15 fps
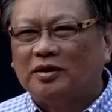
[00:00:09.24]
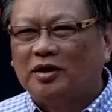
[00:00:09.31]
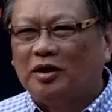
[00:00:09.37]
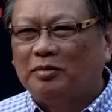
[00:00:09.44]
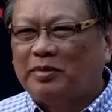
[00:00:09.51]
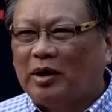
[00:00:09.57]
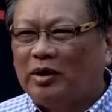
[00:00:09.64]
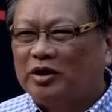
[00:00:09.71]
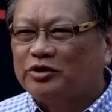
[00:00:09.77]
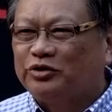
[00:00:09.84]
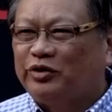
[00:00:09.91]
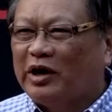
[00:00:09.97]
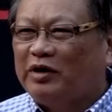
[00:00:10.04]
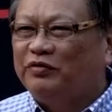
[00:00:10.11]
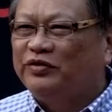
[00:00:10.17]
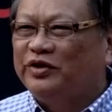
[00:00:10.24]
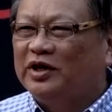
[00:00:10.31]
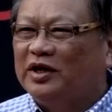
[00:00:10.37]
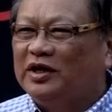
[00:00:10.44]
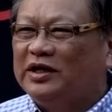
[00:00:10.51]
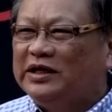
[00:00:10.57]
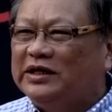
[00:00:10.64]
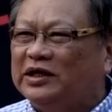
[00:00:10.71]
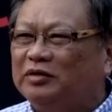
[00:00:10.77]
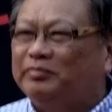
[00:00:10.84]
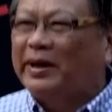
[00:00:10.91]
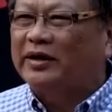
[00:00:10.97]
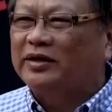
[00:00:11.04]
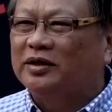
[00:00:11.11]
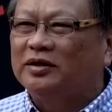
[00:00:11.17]
about her 12-year legal
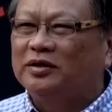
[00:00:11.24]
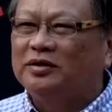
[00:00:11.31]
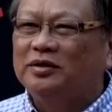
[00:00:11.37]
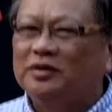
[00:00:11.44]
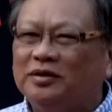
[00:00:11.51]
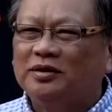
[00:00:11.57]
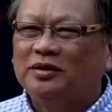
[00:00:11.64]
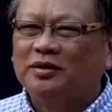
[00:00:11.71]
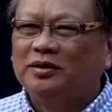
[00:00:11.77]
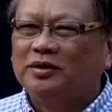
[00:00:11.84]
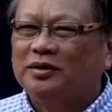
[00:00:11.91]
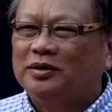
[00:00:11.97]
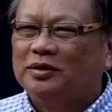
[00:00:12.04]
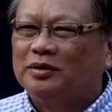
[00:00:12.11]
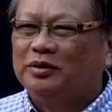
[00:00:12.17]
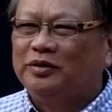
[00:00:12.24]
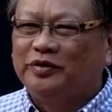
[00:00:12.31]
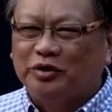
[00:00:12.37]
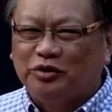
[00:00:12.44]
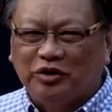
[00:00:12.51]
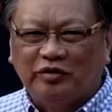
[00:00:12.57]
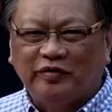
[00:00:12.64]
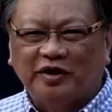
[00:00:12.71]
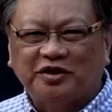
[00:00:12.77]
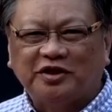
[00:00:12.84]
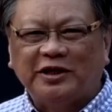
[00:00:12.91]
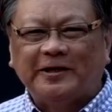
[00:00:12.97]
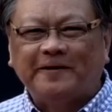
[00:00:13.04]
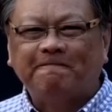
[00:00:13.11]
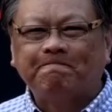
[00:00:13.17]
battle with the
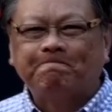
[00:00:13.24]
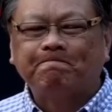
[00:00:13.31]
university.